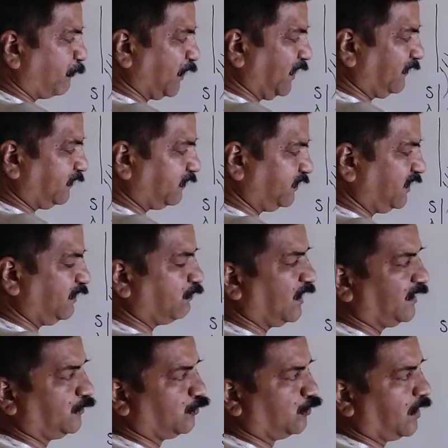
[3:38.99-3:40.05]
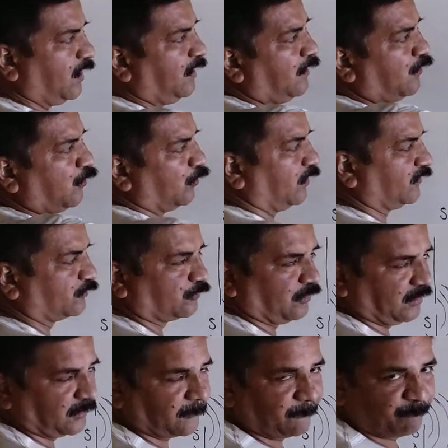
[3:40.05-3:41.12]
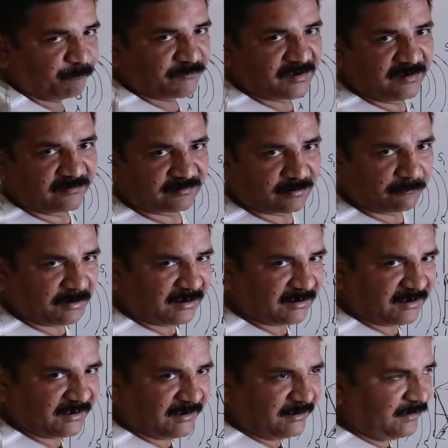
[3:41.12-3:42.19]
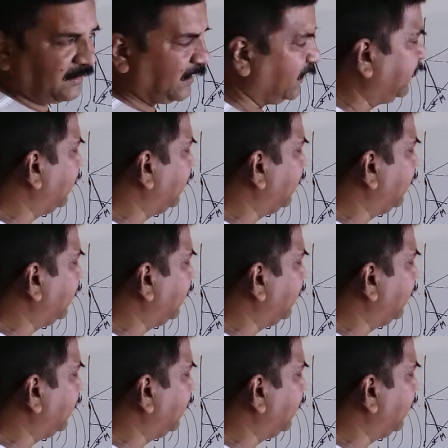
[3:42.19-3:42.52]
plus d by 2 ka whole square. Similarly, in